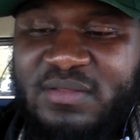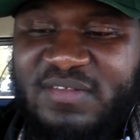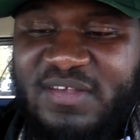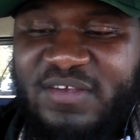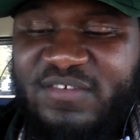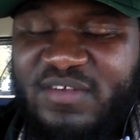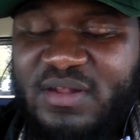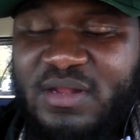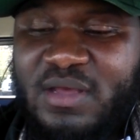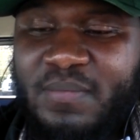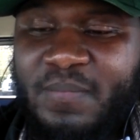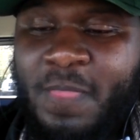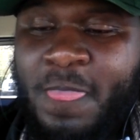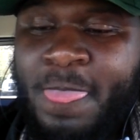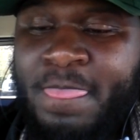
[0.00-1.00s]
Teaching
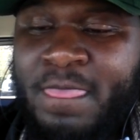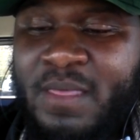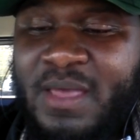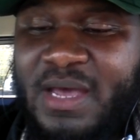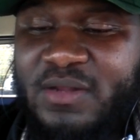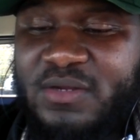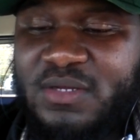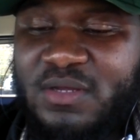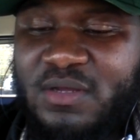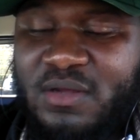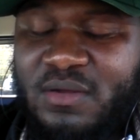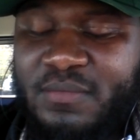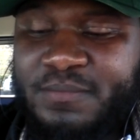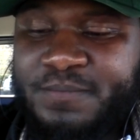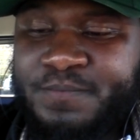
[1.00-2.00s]
them how
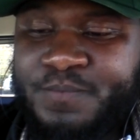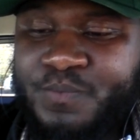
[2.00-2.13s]
to